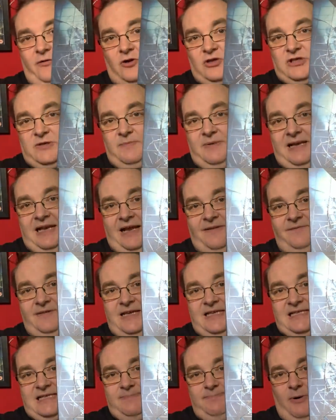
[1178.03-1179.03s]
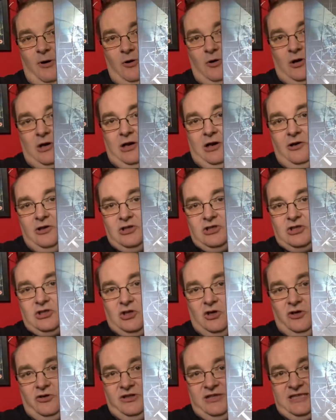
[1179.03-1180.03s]
some lovely spot gloss
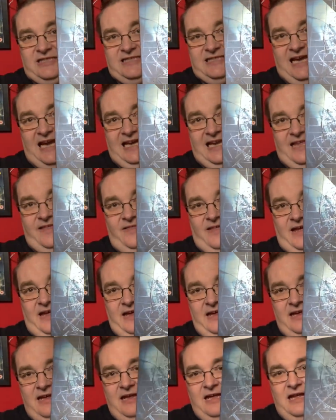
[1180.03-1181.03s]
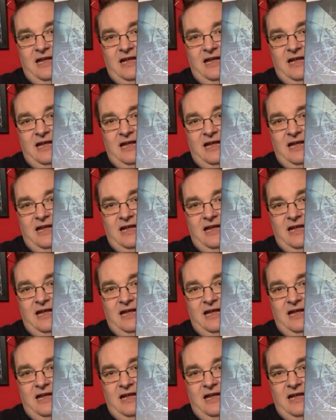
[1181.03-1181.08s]
on the Tenet there.